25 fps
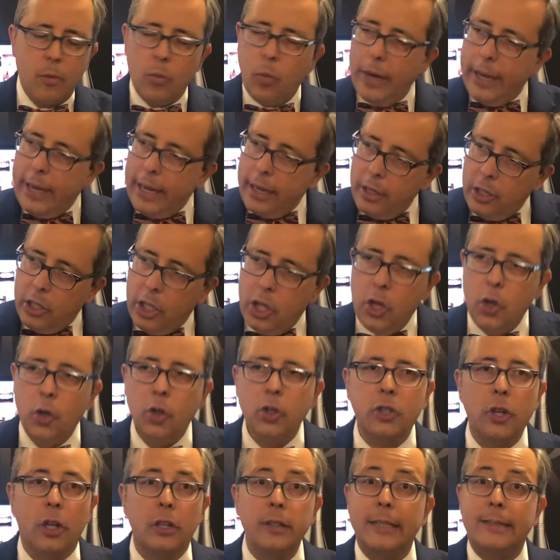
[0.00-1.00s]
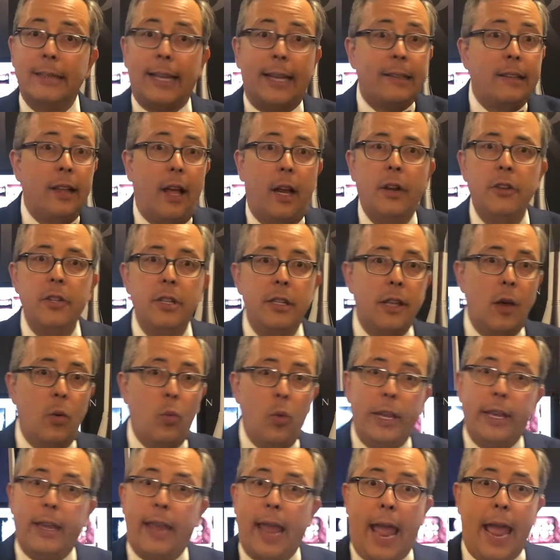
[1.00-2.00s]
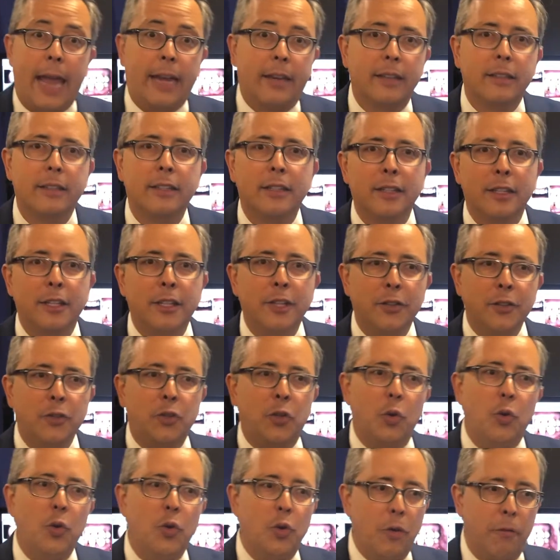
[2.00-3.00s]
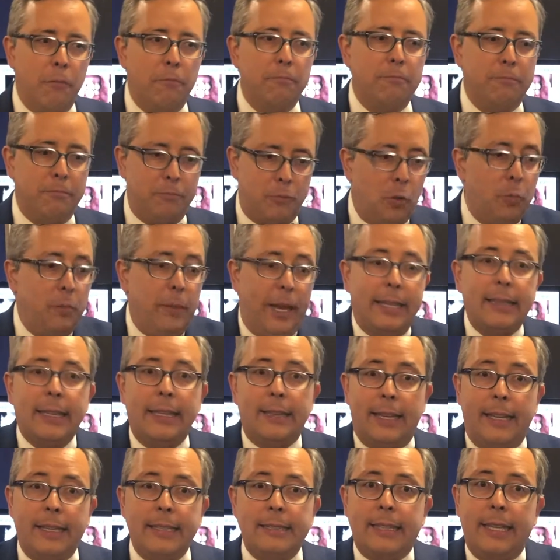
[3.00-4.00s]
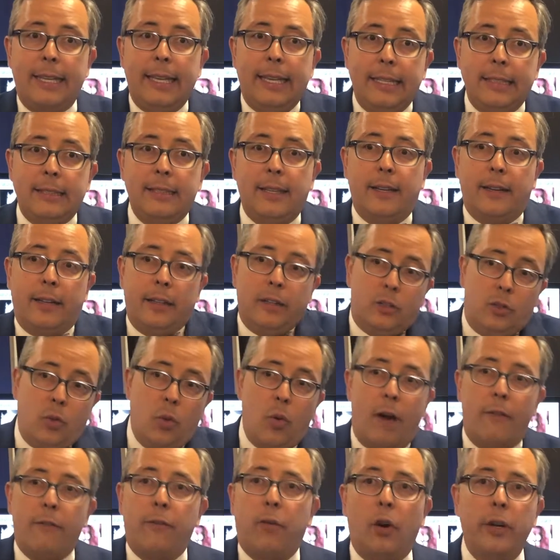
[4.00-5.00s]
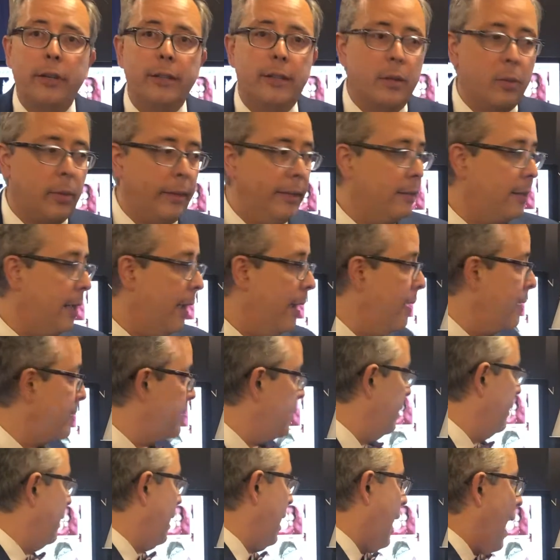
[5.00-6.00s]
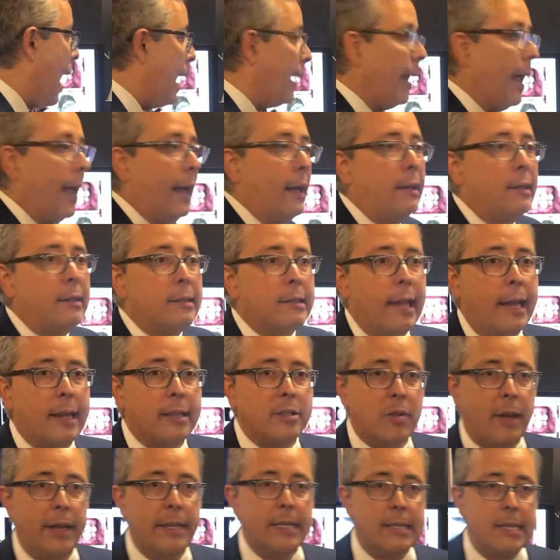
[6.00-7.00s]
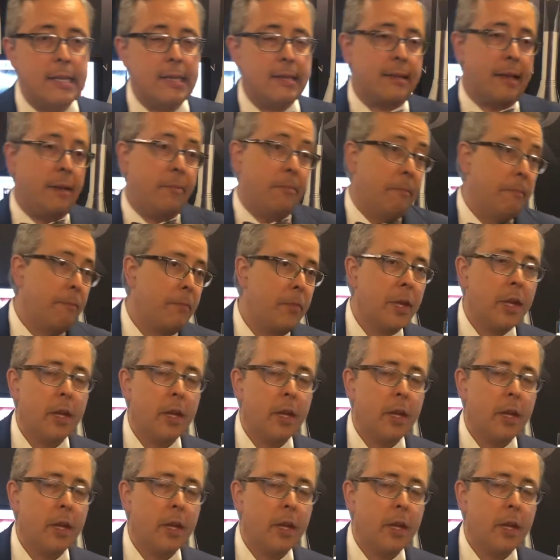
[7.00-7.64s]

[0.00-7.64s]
We use all the technology that we can to, to make the things easier and to avoid the retakes, like the handheld x-ray system.